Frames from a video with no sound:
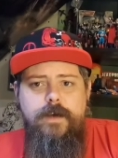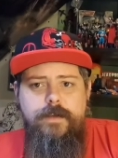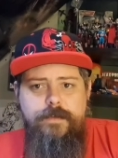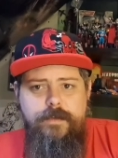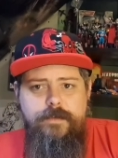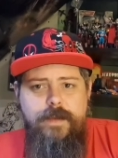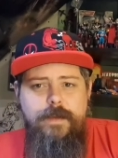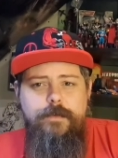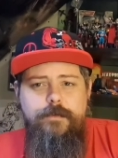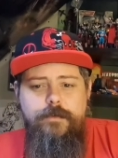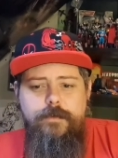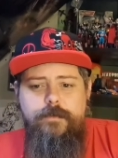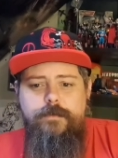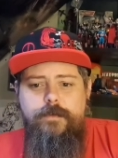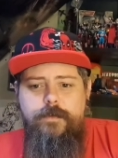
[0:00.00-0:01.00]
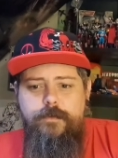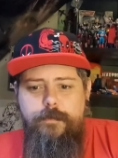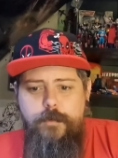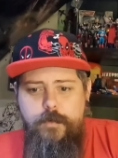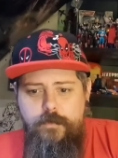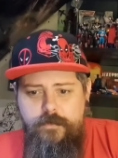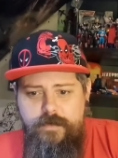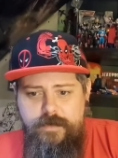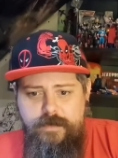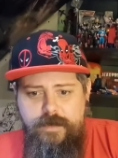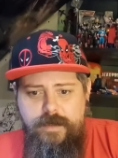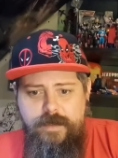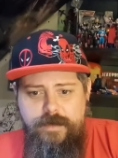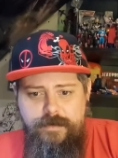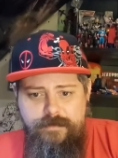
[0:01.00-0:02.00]
and the tension of this movie,
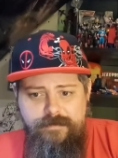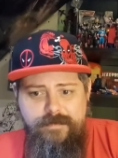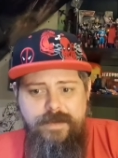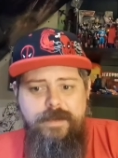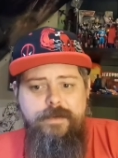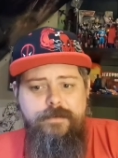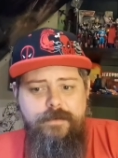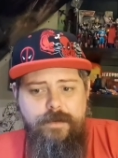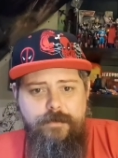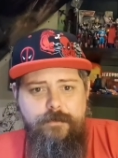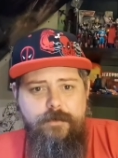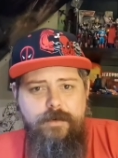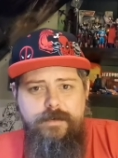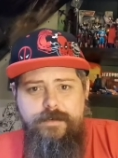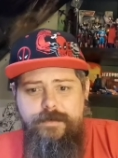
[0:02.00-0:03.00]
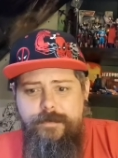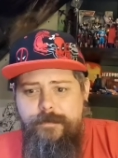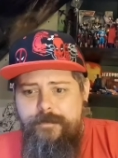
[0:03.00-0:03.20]
and it's done right.